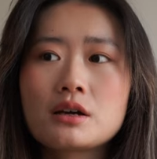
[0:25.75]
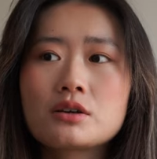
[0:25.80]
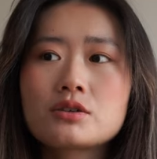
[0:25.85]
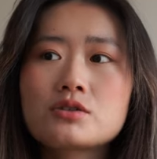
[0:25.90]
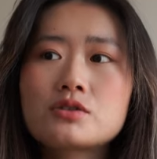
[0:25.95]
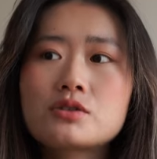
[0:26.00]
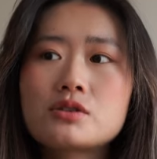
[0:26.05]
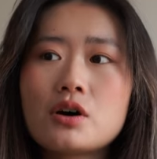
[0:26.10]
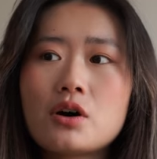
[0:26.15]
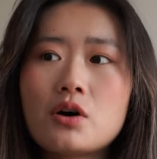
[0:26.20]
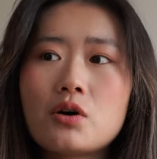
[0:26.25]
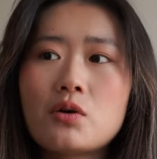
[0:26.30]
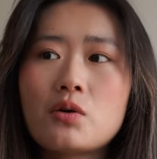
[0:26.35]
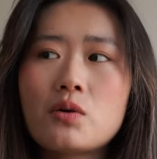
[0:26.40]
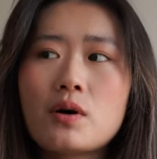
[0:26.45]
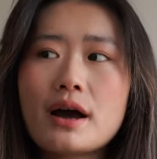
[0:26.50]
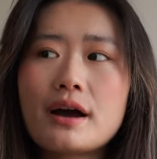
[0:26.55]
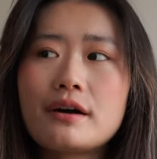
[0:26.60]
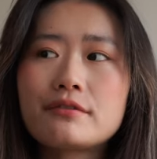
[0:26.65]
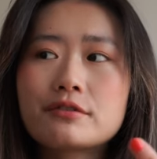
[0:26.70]

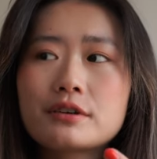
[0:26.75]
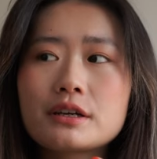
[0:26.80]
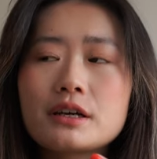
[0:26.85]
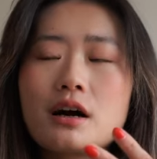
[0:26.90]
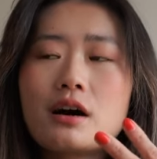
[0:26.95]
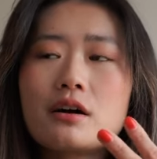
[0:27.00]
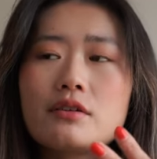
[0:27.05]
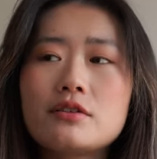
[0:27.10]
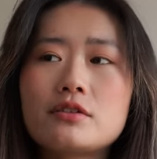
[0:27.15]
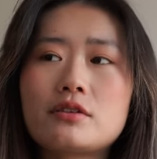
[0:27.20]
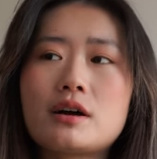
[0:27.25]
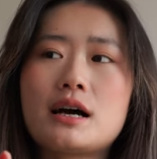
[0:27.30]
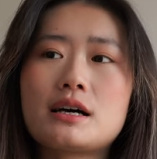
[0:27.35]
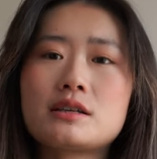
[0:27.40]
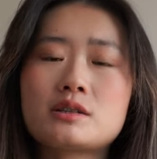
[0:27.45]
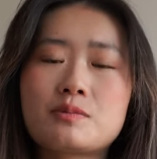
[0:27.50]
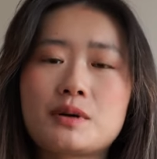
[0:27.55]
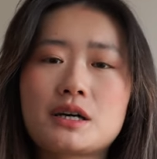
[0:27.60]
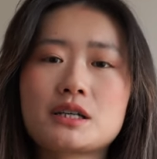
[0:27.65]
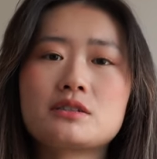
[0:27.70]
So every other
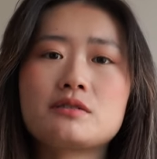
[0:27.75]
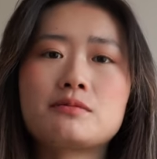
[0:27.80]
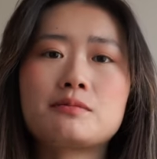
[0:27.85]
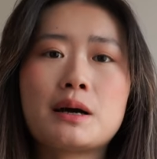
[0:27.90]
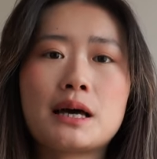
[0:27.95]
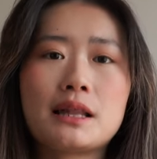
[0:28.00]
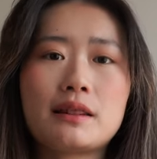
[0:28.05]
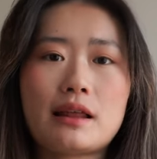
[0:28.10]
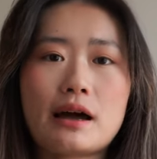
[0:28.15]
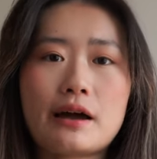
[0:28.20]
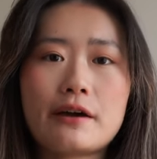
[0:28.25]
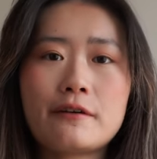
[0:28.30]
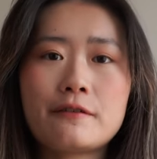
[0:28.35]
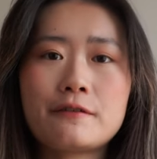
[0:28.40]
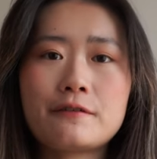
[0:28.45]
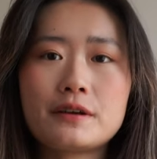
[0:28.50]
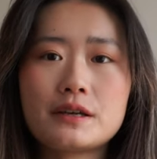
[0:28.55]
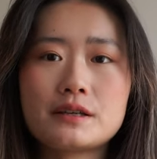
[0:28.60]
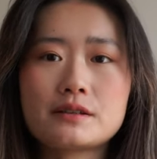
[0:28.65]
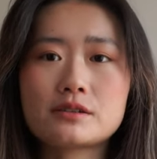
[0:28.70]
aspect of my
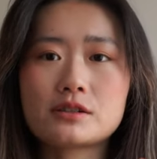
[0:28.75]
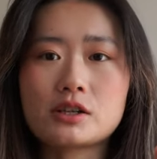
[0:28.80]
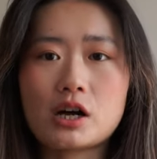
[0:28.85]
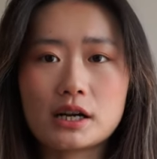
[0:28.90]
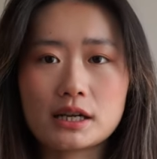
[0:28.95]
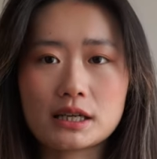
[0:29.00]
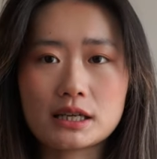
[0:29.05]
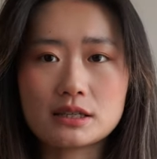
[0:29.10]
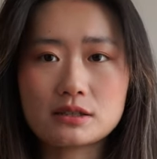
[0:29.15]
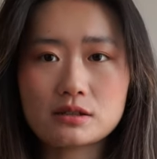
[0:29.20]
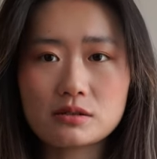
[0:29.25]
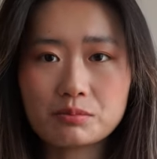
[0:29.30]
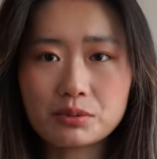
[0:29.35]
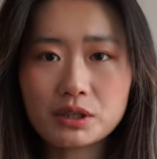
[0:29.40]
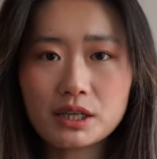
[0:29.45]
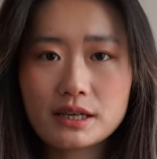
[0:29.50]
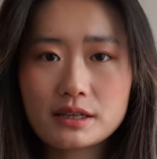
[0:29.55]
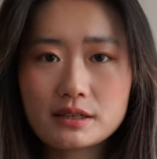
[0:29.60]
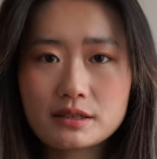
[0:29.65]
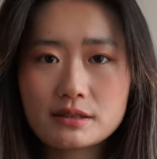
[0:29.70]
life is slotting into
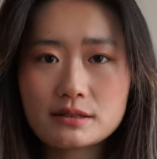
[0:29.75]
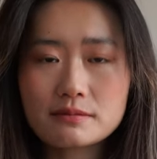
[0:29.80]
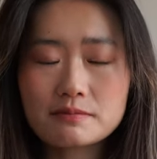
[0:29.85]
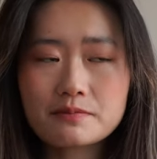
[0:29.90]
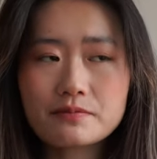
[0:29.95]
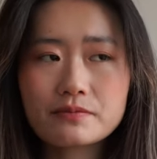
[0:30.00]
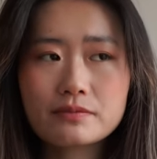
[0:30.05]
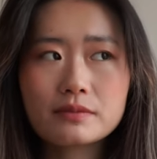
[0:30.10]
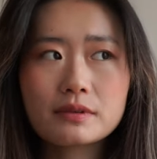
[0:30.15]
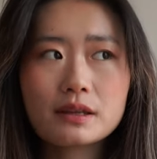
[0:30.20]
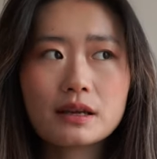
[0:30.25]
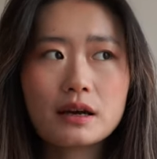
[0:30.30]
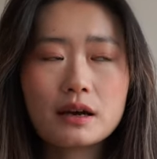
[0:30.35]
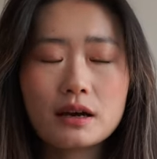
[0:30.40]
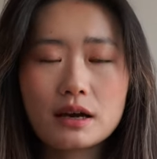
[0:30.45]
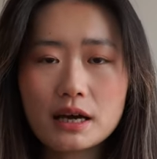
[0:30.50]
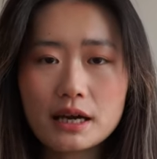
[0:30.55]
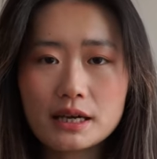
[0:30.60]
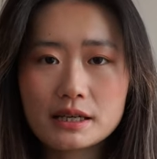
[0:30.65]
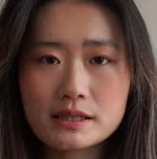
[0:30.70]
place,
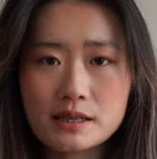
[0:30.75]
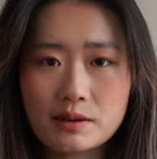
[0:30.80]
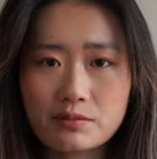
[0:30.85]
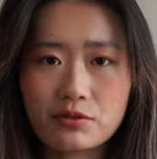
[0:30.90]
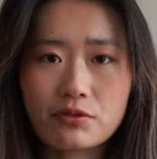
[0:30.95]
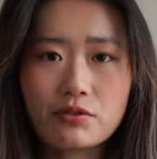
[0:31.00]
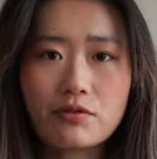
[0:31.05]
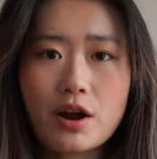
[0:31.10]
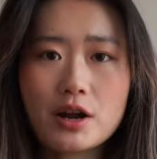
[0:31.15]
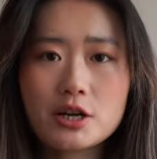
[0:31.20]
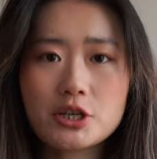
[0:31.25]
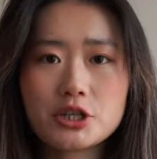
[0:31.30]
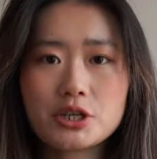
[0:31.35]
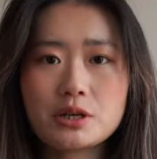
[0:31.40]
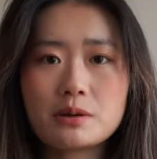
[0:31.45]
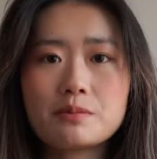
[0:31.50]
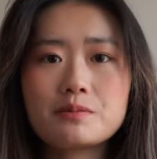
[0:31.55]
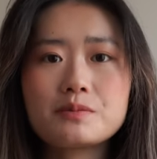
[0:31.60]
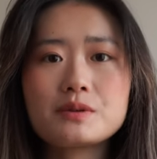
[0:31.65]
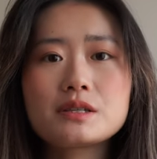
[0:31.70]
except for
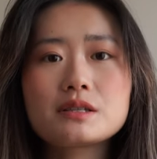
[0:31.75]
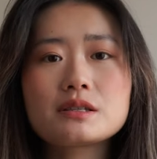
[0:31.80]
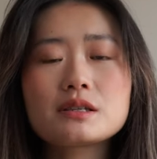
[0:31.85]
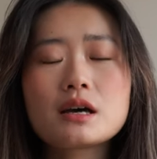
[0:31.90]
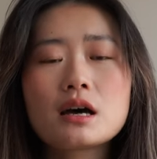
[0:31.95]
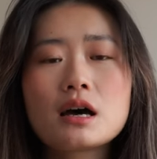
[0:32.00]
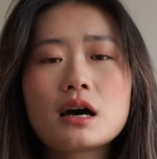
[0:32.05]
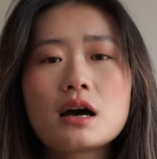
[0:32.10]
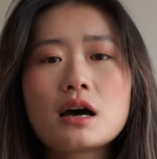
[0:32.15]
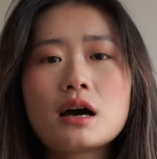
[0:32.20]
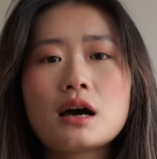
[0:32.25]
friendships.